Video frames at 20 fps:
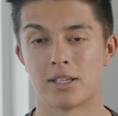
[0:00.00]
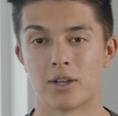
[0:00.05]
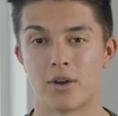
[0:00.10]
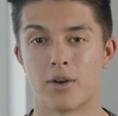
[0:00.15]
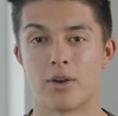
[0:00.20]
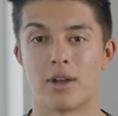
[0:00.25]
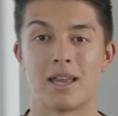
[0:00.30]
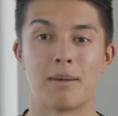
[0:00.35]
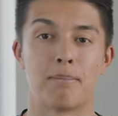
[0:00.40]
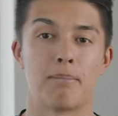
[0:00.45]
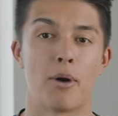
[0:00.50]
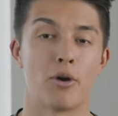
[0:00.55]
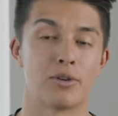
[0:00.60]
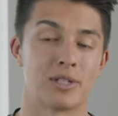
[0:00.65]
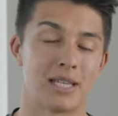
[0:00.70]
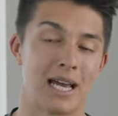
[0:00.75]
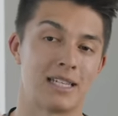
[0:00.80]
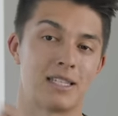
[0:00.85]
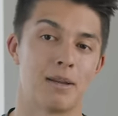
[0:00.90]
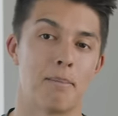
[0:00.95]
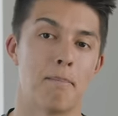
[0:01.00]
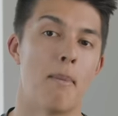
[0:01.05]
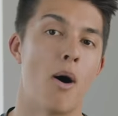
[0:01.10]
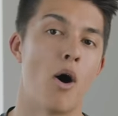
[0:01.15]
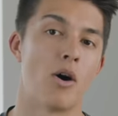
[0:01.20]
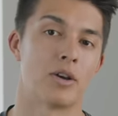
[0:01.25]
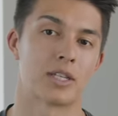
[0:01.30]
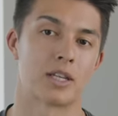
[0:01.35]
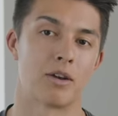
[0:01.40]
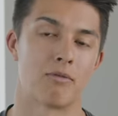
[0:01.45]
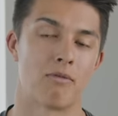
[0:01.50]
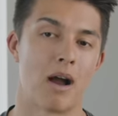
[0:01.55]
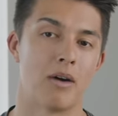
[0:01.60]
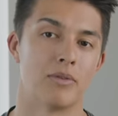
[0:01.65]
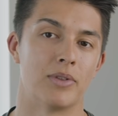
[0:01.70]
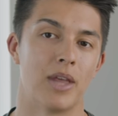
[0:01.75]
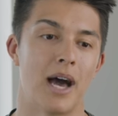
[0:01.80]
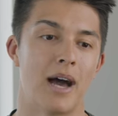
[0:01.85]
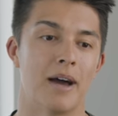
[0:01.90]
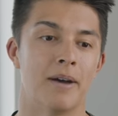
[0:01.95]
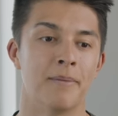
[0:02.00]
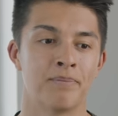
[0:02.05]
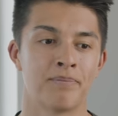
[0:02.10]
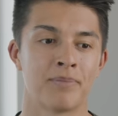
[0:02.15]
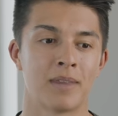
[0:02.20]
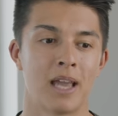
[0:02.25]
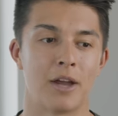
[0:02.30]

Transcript: So in post, I had to mask around that,